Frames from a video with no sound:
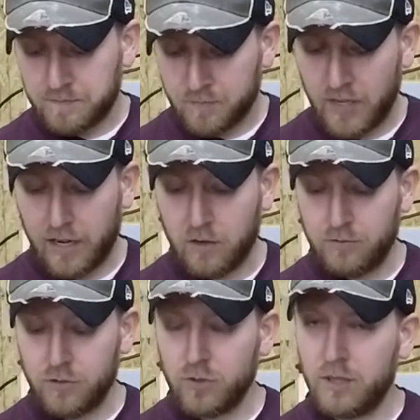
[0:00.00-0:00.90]
Now,
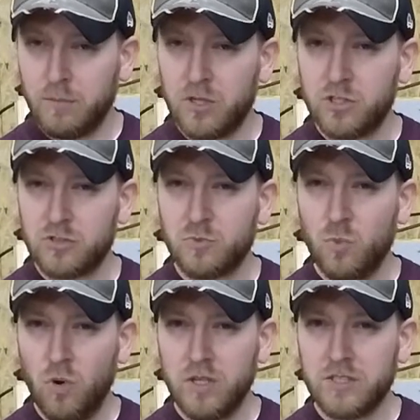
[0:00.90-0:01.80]
if you'll give me just
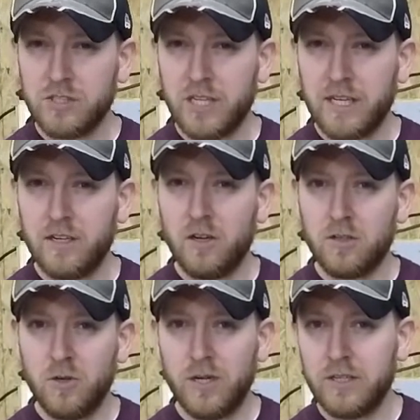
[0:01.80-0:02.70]
one second, I'll
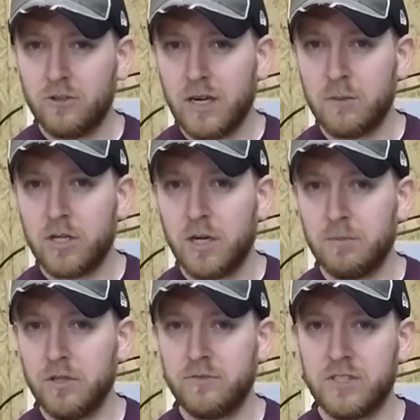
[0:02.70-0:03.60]
go ahead and grab a
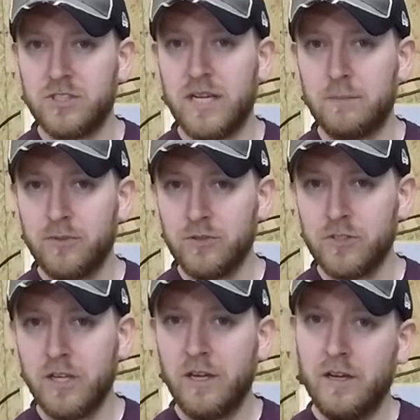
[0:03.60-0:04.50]
couple of examples
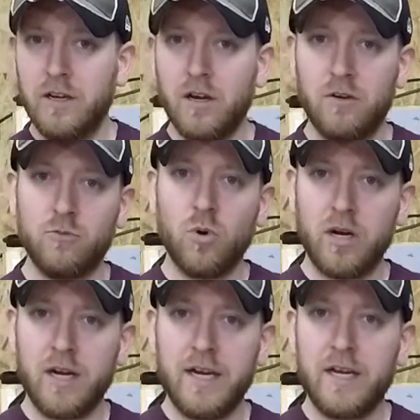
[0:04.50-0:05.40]
of
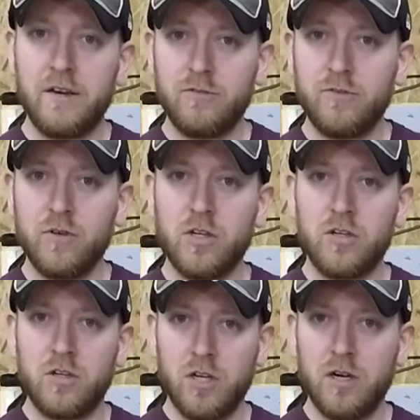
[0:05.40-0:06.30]
what I have
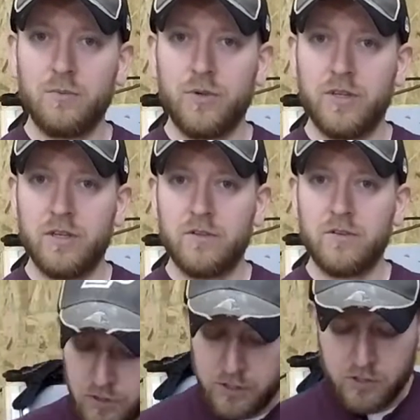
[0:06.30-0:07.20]
cut with
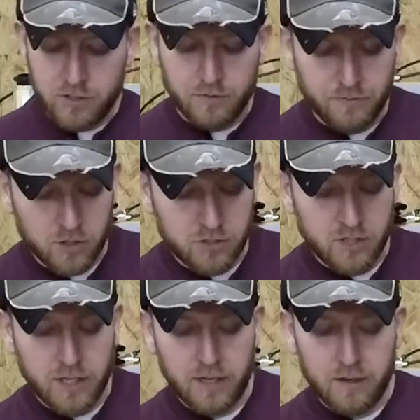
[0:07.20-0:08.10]
this. This is the first
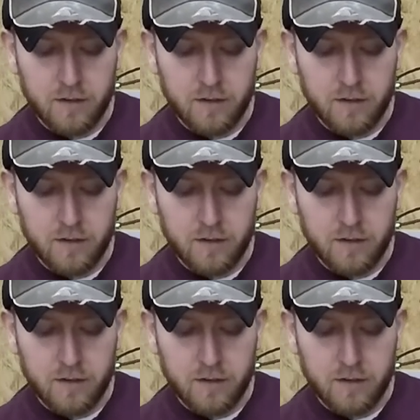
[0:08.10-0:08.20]
thing.